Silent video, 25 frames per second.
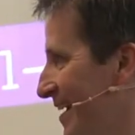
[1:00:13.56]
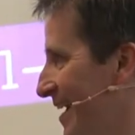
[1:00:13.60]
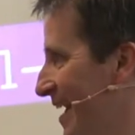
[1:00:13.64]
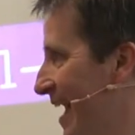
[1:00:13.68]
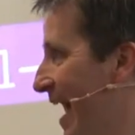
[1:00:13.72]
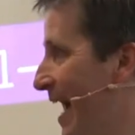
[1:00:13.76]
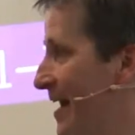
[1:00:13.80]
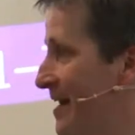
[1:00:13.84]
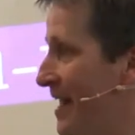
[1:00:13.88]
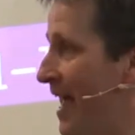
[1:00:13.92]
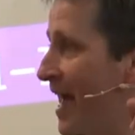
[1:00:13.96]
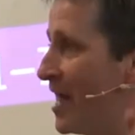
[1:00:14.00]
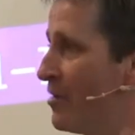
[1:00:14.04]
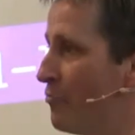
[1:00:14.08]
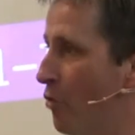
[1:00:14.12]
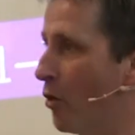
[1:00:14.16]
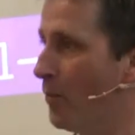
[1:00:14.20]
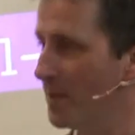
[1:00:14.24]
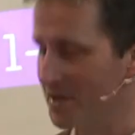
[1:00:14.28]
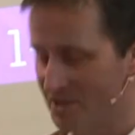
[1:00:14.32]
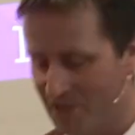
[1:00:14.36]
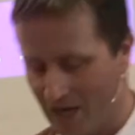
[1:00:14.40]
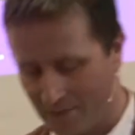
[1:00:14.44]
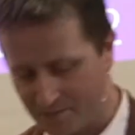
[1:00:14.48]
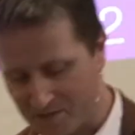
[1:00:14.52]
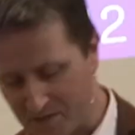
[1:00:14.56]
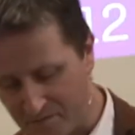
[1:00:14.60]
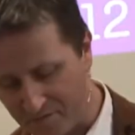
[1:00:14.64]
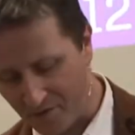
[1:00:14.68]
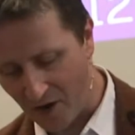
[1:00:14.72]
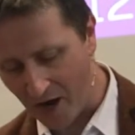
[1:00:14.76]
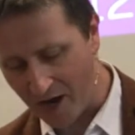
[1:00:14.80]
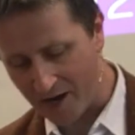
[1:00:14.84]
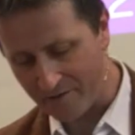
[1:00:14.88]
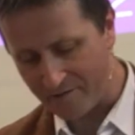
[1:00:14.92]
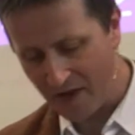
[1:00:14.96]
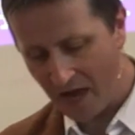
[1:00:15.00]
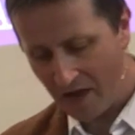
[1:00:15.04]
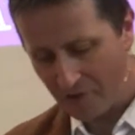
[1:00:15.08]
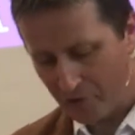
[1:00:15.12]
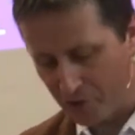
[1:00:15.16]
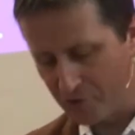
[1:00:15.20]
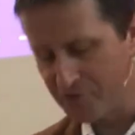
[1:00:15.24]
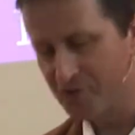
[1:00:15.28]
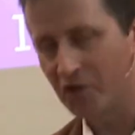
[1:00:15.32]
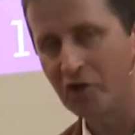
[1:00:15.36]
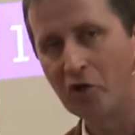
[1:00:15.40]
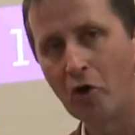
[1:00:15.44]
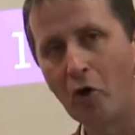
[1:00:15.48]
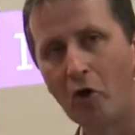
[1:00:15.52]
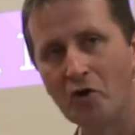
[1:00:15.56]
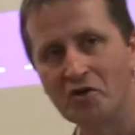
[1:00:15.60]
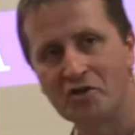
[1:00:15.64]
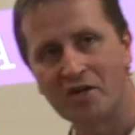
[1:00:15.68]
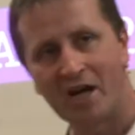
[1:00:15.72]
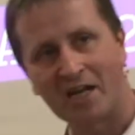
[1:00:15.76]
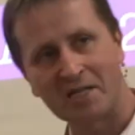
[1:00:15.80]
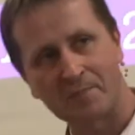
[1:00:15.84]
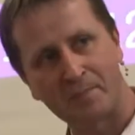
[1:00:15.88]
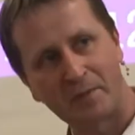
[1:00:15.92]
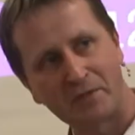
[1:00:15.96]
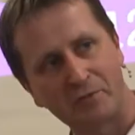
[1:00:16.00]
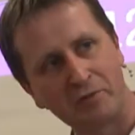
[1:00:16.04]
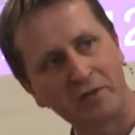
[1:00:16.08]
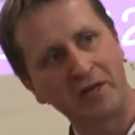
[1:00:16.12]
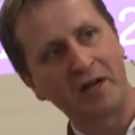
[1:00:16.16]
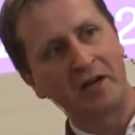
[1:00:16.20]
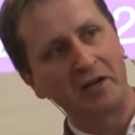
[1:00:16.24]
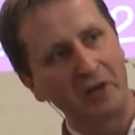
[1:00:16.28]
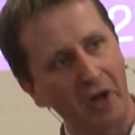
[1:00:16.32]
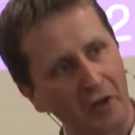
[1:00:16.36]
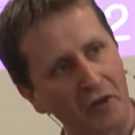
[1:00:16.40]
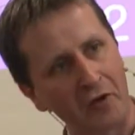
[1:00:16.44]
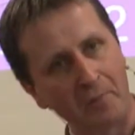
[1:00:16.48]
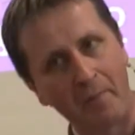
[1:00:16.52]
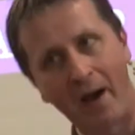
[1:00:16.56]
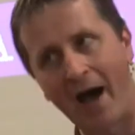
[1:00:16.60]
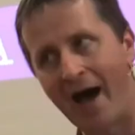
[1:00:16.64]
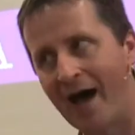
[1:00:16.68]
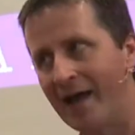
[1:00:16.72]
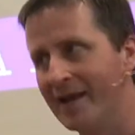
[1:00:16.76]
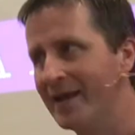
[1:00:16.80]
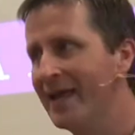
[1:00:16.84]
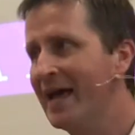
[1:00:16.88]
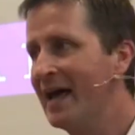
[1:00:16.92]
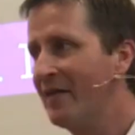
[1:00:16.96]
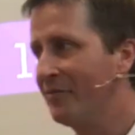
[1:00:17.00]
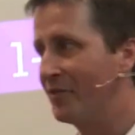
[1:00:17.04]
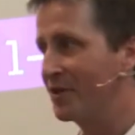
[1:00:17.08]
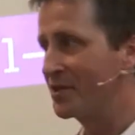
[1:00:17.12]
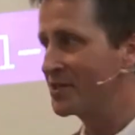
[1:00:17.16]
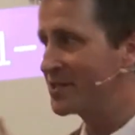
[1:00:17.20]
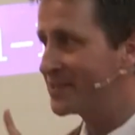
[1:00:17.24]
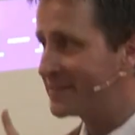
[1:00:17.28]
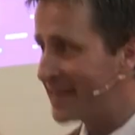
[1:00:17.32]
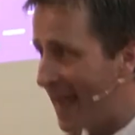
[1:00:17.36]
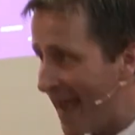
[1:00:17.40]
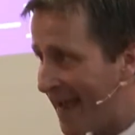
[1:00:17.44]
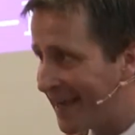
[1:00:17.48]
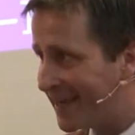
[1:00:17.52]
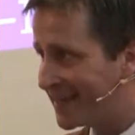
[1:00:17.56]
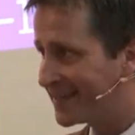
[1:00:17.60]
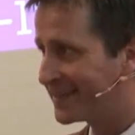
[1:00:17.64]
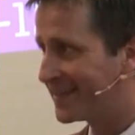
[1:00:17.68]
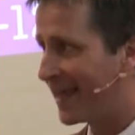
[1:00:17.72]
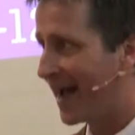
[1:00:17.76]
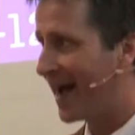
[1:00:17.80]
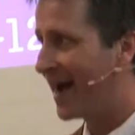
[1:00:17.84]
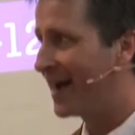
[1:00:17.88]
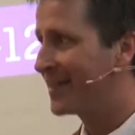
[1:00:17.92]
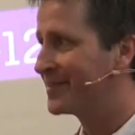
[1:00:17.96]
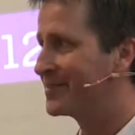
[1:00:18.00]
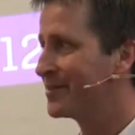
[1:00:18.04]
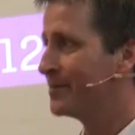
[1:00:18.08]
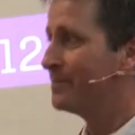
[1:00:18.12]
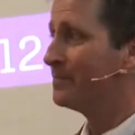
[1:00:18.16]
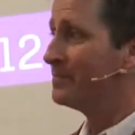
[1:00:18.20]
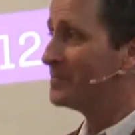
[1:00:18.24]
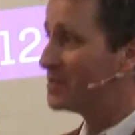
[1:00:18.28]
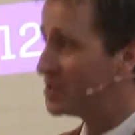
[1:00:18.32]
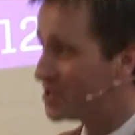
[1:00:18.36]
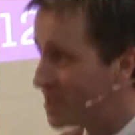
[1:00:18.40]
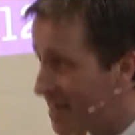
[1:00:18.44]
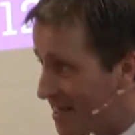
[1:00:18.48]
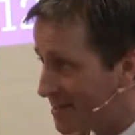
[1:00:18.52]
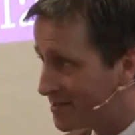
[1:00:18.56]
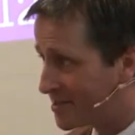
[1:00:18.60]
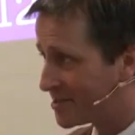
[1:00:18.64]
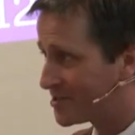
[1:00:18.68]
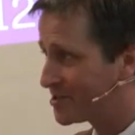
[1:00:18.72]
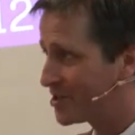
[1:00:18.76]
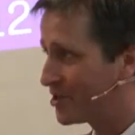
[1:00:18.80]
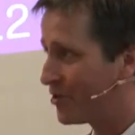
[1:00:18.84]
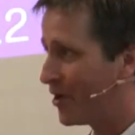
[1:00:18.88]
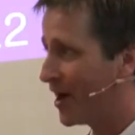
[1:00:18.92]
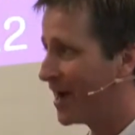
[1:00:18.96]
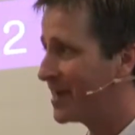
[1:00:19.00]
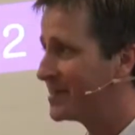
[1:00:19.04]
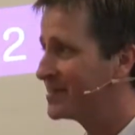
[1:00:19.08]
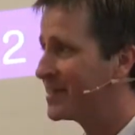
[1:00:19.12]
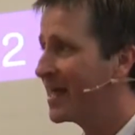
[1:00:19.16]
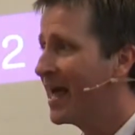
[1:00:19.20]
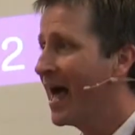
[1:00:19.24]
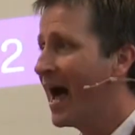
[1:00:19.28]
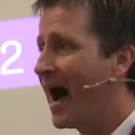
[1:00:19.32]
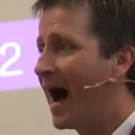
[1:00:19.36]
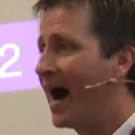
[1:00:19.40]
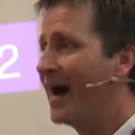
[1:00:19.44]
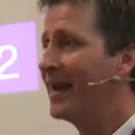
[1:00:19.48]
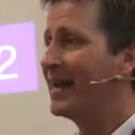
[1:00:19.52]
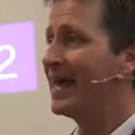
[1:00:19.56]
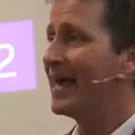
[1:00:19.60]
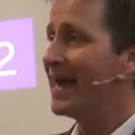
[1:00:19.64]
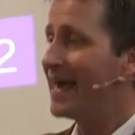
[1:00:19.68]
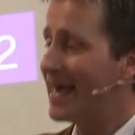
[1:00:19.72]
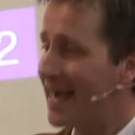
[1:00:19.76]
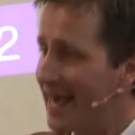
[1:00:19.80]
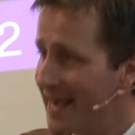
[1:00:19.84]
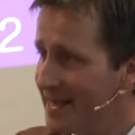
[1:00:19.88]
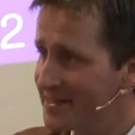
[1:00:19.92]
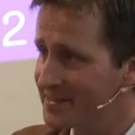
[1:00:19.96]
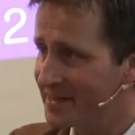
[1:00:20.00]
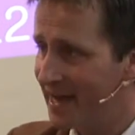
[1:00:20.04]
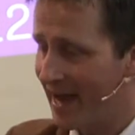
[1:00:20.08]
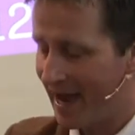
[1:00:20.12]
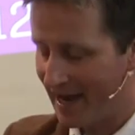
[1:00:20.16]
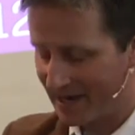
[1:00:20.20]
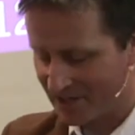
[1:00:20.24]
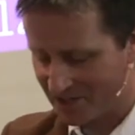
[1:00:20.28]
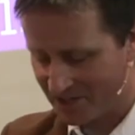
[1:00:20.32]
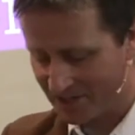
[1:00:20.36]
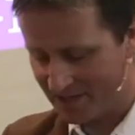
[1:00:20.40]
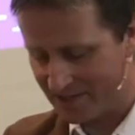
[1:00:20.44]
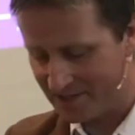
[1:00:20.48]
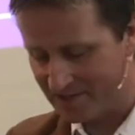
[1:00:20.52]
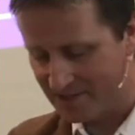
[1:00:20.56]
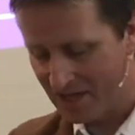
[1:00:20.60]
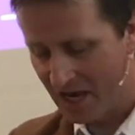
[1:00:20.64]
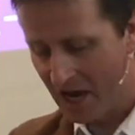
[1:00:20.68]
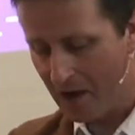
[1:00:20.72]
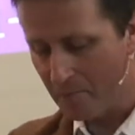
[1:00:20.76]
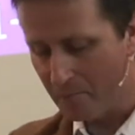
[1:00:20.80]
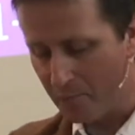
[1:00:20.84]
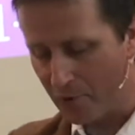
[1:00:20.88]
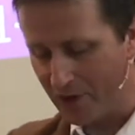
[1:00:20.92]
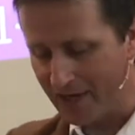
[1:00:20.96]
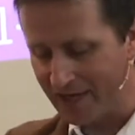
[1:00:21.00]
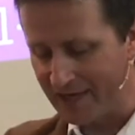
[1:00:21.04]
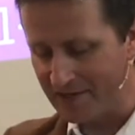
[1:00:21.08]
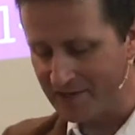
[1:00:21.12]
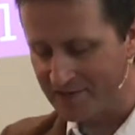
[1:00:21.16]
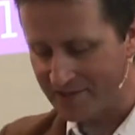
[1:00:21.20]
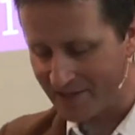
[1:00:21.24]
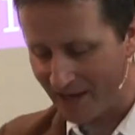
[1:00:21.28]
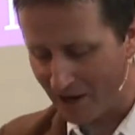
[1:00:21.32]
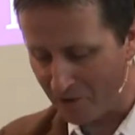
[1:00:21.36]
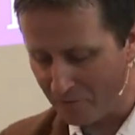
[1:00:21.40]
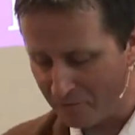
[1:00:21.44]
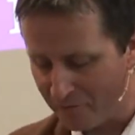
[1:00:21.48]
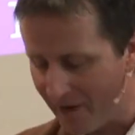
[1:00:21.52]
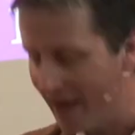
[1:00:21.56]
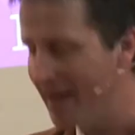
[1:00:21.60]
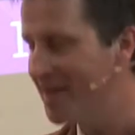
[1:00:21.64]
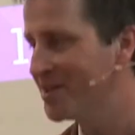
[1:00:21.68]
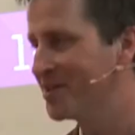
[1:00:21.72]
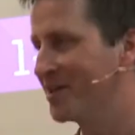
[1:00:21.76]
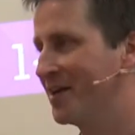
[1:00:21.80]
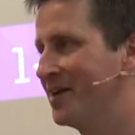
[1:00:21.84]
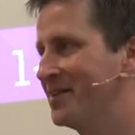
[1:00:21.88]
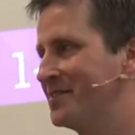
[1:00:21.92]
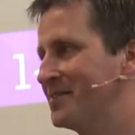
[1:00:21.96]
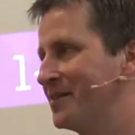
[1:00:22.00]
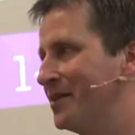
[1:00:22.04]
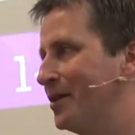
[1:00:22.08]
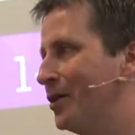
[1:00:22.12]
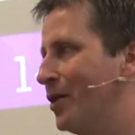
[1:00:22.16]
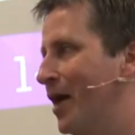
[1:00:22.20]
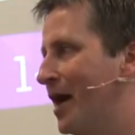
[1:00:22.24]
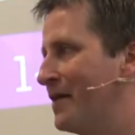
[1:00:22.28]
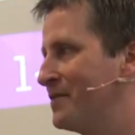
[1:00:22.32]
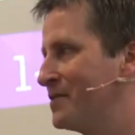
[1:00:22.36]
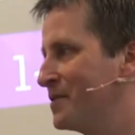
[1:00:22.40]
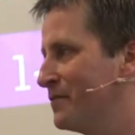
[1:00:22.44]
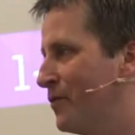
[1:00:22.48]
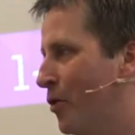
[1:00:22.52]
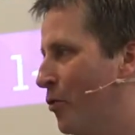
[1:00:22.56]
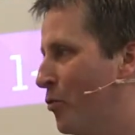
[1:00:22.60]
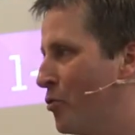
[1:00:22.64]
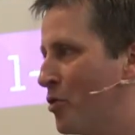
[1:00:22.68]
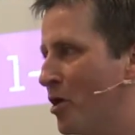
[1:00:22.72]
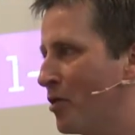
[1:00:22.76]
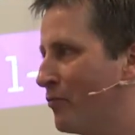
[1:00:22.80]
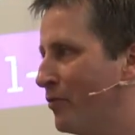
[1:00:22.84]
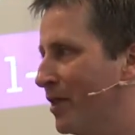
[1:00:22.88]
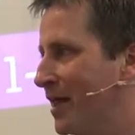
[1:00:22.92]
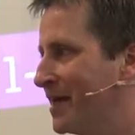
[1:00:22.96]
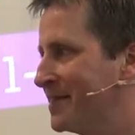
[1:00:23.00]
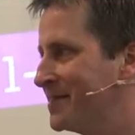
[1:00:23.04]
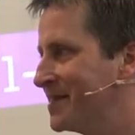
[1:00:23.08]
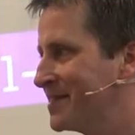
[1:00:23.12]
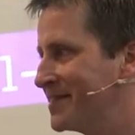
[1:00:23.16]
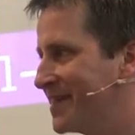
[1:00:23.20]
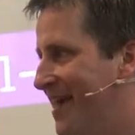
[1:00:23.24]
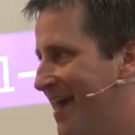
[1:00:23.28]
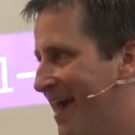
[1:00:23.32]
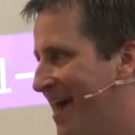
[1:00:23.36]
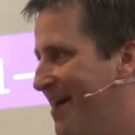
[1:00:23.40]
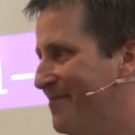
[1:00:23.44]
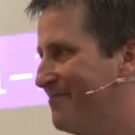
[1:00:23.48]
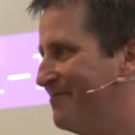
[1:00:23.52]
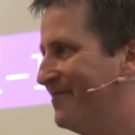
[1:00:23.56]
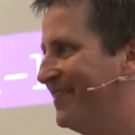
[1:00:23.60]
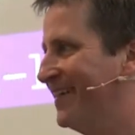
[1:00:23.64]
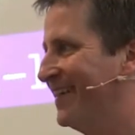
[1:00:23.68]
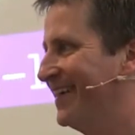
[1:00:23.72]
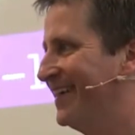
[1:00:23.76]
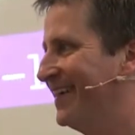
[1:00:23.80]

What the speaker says: And yet in Romans chapter 5, there's a contrast between another man, the second Adam, Jesus Christ, and his actions bringing salvation into the lives of all who are related to him.